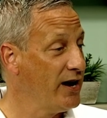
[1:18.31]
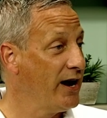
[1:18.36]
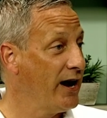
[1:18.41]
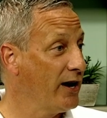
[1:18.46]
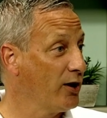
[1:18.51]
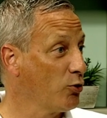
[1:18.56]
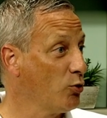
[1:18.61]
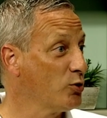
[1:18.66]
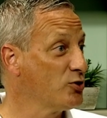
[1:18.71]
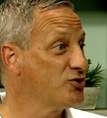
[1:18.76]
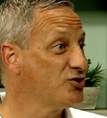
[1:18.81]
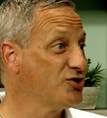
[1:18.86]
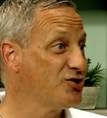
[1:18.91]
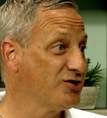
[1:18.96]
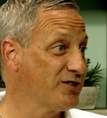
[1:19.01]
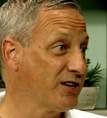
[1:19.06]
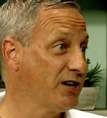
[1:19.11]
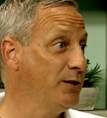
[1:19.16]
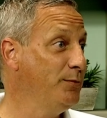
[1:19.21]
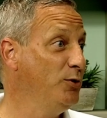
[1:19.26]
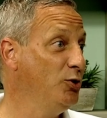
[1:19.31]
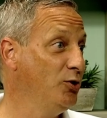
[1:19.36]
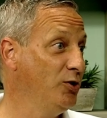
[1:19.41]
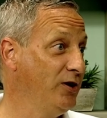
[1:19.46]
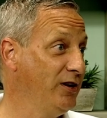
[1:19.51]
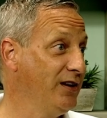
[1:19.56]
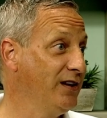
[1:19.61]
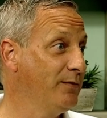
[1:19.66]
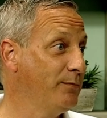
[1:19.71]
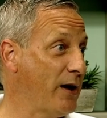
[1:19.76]
and of course, just the
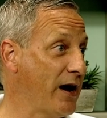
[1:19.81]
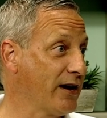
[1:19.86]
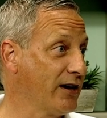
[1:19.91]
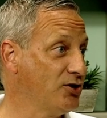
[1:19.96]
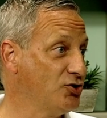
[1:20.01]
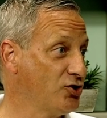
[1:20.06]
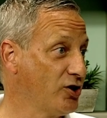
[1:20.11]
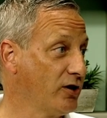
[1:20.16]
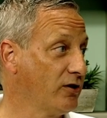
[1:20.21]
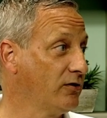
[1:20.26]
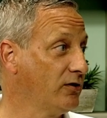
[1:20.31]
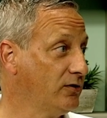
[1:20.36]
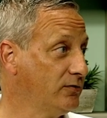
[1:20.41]
community give back in general.